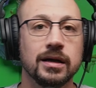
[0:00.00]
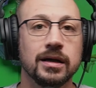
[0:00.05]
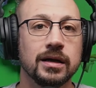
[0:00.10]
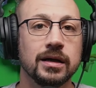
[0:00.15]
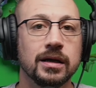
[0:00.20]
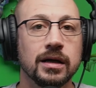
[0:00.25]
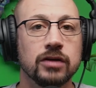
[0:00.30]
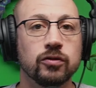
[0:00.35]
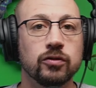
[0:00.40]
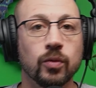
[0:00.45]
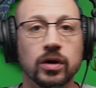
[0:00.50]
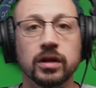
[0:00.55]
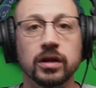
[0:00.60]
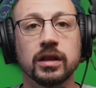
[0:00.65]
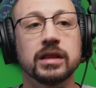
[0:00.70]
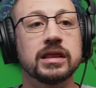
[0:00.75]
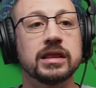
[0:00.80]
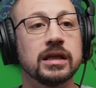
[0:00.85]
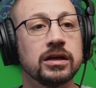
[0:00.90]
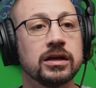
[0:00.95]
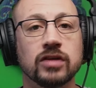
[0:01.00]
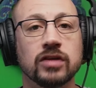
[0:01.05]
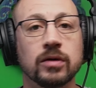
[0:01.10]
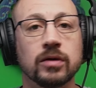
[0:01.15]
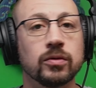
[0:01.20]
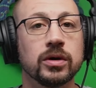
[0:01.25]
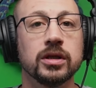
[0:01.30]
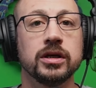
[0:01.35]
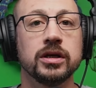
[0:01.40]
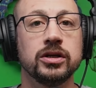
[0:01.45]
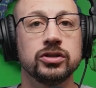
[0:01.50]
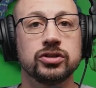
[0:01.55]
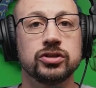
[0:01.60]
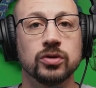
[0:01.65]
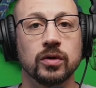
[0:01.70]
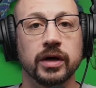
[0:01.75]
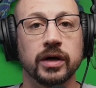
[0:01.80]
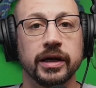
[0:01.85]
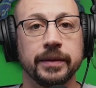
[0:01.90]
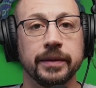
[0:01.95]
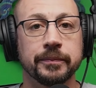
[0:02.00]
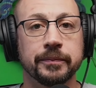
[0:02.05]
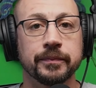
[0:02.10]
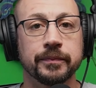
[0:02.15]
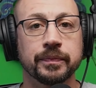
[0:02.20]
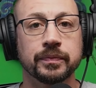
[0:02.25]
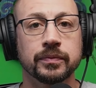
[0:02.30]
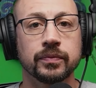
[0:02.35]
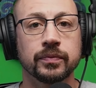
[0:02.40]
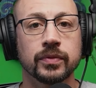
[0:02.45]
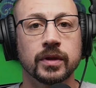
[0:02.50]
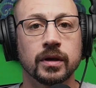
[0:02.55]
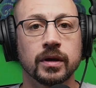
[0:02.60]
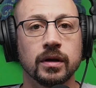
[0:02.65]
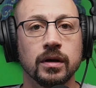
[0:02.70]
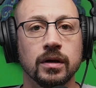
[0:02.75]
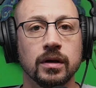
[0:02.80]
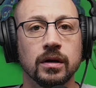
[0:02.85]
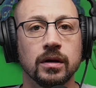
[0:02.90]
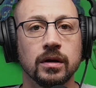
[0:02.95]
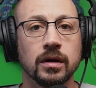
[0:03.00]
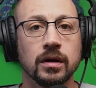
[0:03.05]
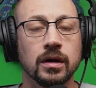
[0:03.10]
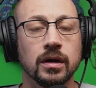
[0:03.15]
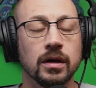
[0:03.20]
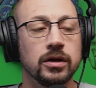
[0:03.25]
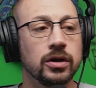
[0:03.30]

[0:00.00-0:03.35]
It's one of the things I really enjoy. You